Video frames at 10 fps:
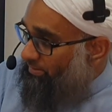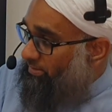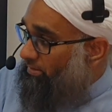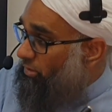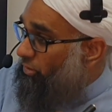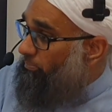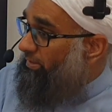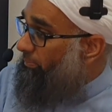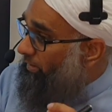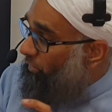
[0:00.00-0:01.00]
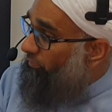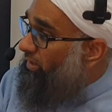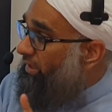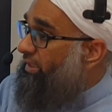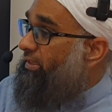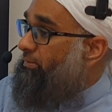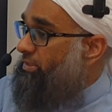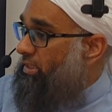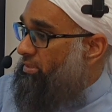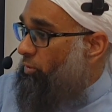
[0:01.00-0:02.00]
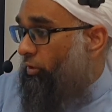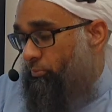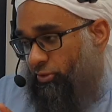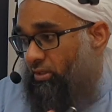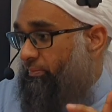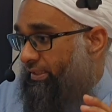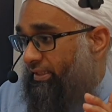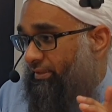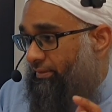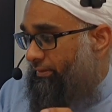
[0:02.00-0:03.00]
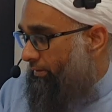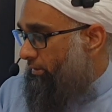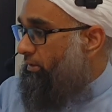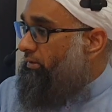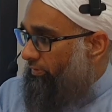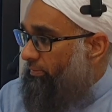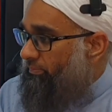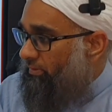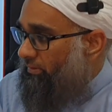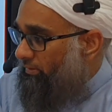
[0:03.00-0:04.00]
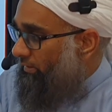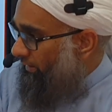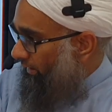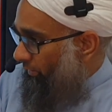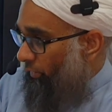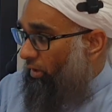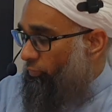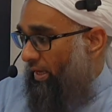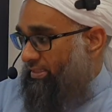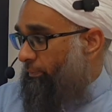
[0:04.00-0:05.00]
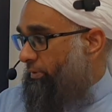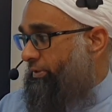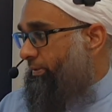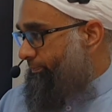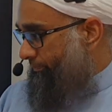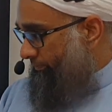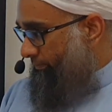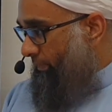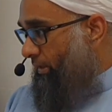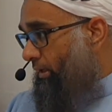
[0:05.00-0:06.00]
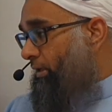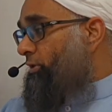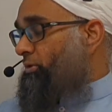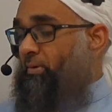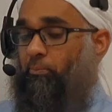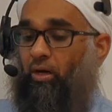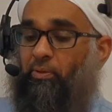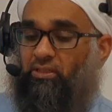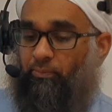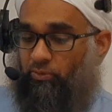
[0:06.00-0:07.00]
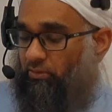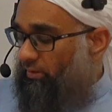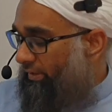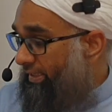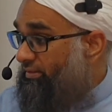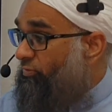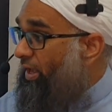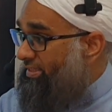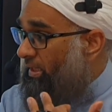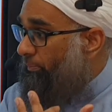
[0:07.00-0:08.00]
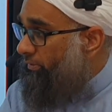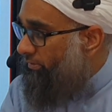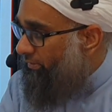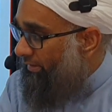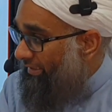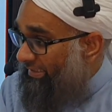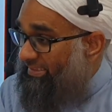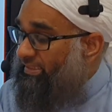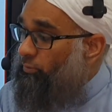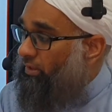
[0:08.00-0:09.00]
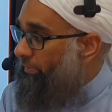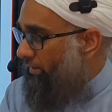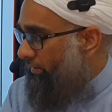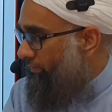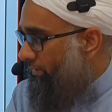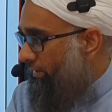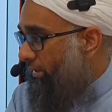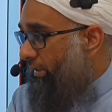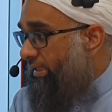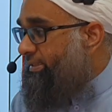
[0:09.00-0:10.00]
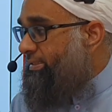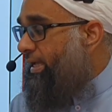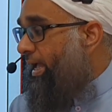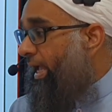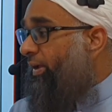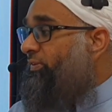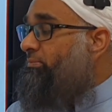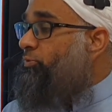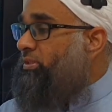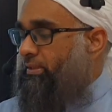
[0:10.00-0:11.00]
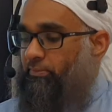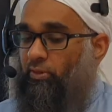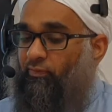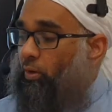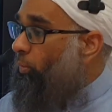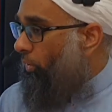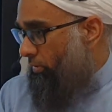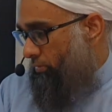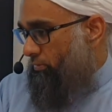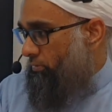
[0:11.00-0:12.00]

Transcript: us determine the meaning of the haqiqah and the majaz, or the mushtarak meaning. Fahim? We've got a few examples here. Imam Muhammad rahmatullah, he gives a few examples in Siyal al-Kabir. He says, if a Muslim, you're having a war,